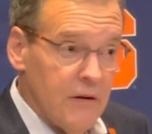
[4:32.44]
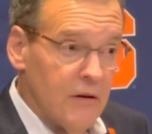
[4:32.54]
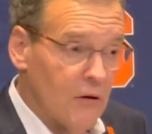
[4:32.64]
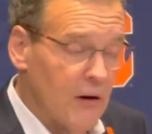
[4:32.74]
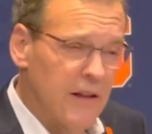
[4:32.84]
You
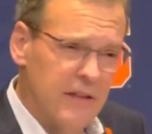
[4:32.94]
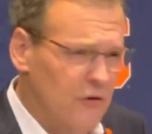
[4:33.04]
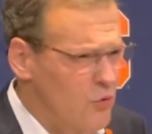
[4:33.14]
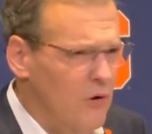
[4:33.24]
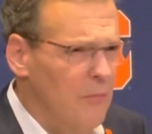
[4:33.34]
know, I think
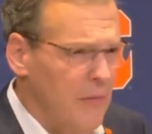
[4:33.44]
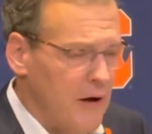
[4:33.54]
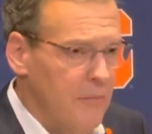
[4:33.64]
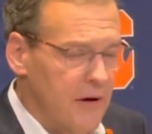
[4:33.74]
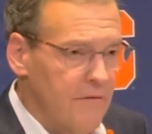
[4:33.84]
Trill might
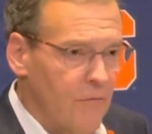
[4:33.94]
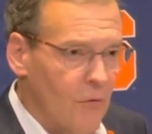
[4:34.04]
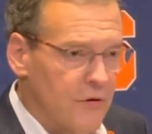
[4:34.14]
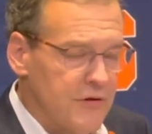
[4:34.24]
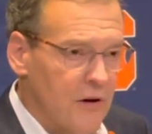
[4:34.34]
have been a
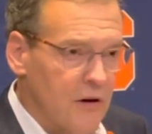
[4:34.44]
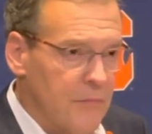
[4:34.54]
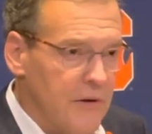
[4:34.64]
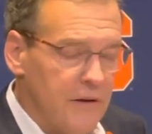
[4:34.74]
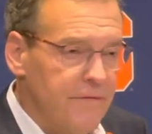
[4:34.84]
4-star,
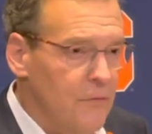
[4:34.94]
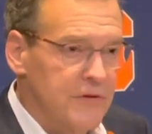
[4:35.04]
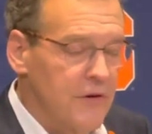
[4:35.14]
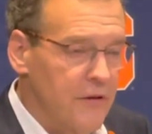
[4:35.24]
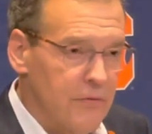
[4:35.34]
but if he
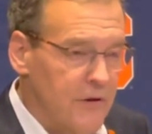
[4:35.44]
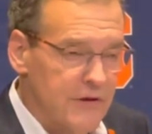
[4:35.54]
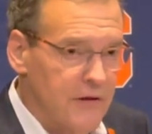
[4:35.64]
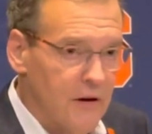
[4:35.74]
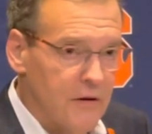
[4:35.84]
was a
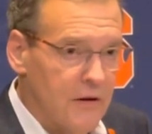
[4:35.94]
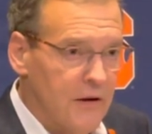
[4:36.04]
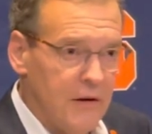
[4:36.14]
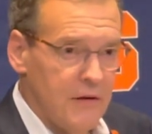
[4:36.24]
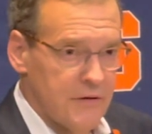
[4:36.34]
3-star,
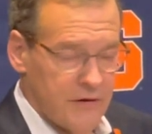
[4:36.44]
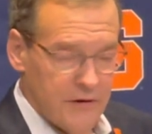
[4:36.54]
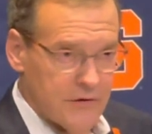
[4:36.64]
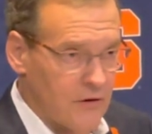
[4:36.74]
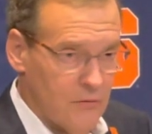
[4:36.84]

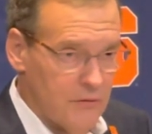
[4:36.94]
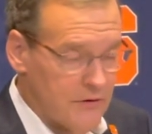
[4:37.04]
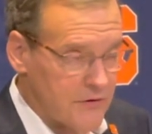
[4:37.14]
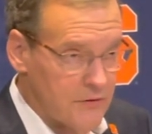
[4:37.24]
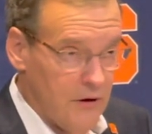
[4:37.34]
Cisco
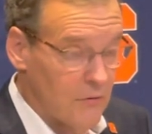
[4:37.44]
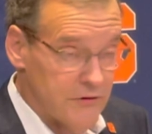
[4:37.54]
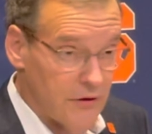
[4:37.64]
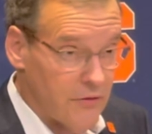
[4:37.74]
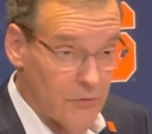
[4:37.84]
was, you know, was
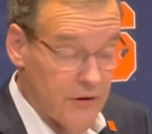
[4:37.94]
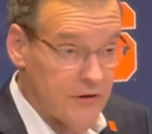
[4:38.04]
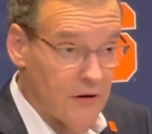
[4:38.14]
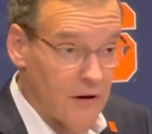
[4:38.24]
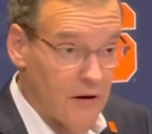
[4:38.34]
a
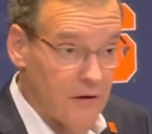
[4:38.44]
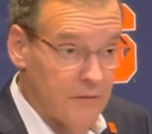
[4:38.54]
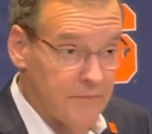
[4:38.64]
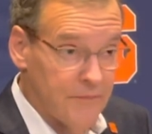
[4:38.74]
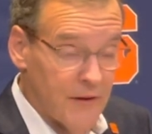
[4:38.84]
3-star,
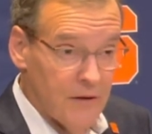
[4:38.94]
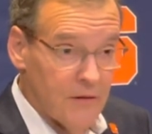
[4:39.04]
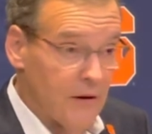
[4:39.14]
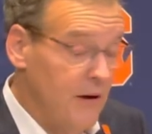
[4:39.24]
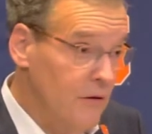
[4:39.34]

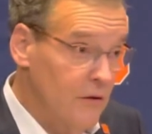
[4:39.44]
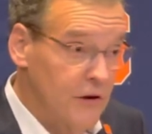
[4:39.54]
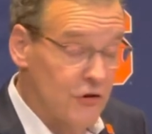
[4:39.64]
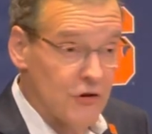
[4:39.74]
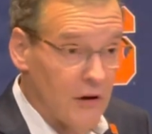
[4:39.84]
right? You look
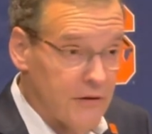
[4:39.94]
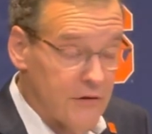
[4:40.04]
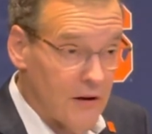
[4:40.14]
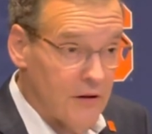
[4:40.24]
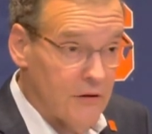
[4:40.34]
at Sean
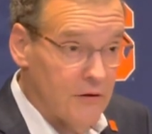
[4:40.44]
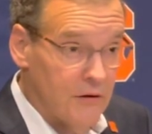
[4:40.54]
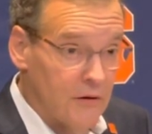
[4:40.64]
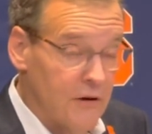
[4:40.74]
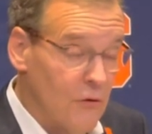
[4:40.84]
Tucker,
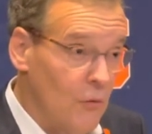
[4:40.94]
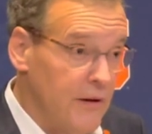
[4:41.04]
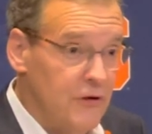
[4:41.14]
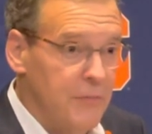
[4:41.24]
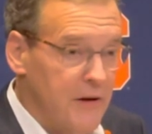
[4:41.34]
you look at what
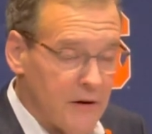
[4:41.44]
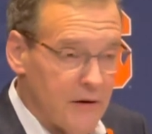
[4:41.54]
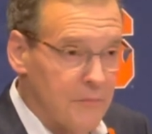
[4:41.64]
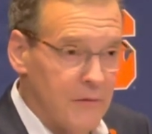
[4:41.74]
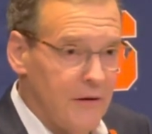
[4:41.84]
he's
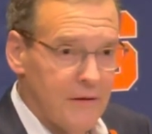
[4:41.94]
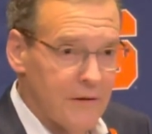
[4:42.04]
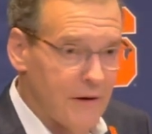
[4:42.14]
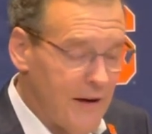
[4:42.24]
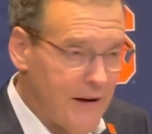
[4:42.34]
become,
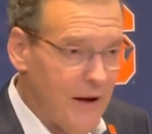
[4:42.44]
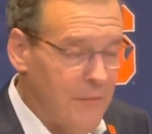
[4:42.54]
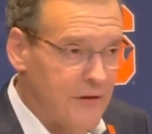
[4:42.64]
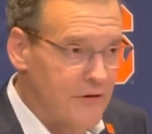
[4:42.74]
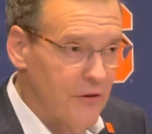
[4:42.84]
right? He came
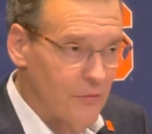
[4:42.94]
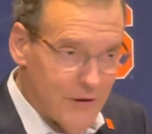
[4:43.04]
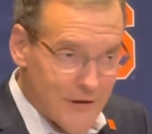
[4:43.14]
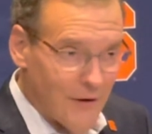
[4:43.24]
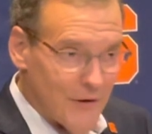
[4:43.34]
in as a
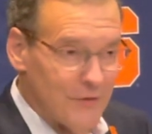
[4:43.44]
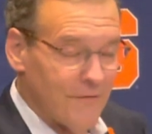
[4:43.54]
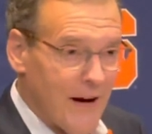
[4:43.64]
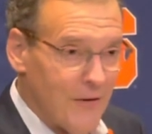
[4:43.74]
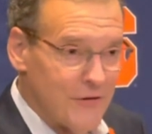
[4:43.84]
3-star, he's a
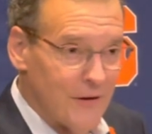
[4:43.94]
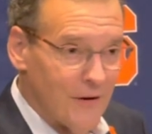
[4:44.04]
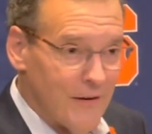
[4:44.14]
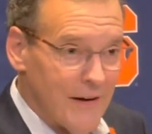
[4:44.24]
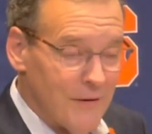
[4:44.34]
5-star
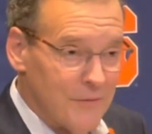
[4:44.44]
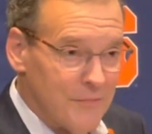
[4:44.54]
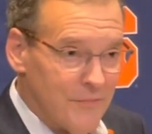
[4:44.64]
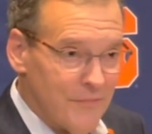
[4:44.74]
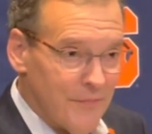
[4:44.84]
now.
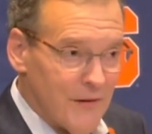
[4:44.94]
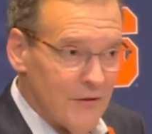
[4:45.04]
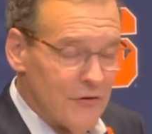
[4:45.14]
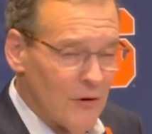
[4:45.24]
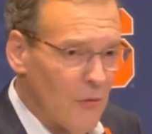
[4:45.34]

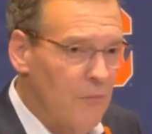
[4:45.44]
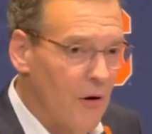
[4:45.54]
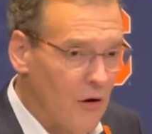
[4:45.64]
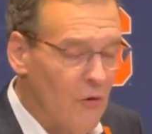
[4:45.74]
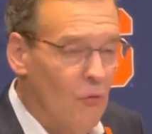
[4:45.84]
So
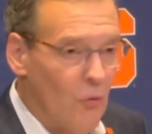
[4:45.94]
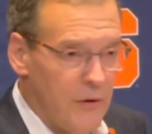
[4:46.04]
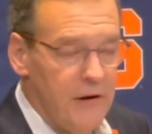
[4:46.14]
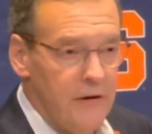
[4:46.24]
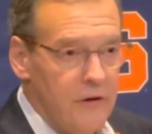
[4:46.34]
part of what we
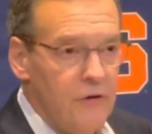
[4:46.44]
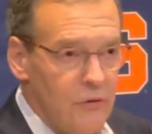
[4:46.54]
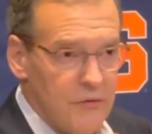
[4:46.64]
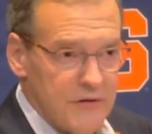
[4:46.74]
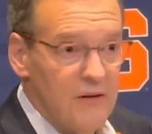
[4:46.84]
need to do
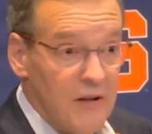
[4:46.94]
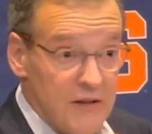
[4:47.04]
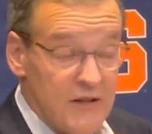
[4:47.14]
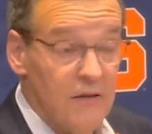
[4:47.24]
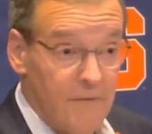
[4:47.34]
is
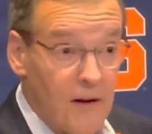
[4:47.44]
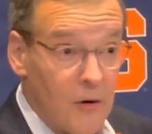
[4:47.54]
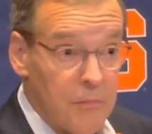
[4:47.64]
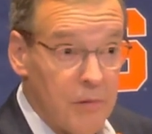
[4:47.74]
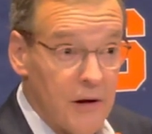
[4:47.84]

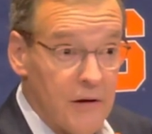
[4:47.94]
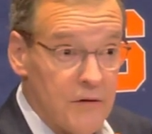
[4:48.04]
develop players.